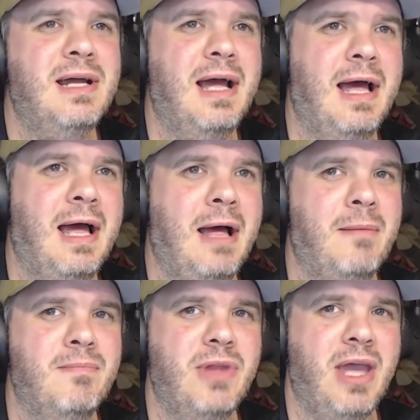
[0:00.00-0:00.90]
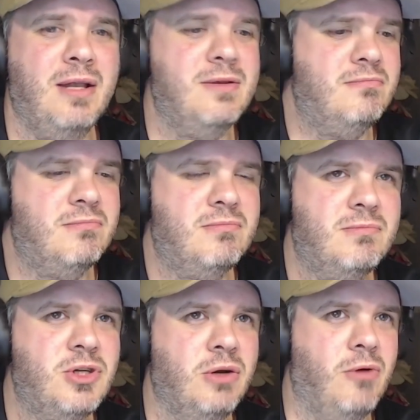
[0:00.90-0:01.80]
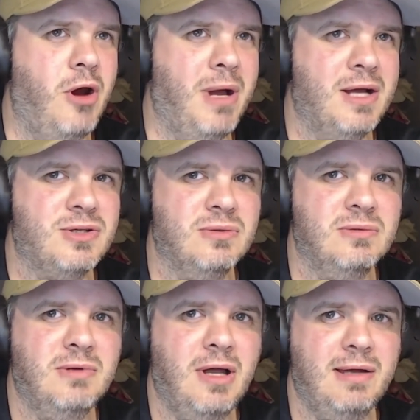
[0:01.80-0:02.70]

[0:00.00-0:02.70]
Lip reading: And to Roe Marshall,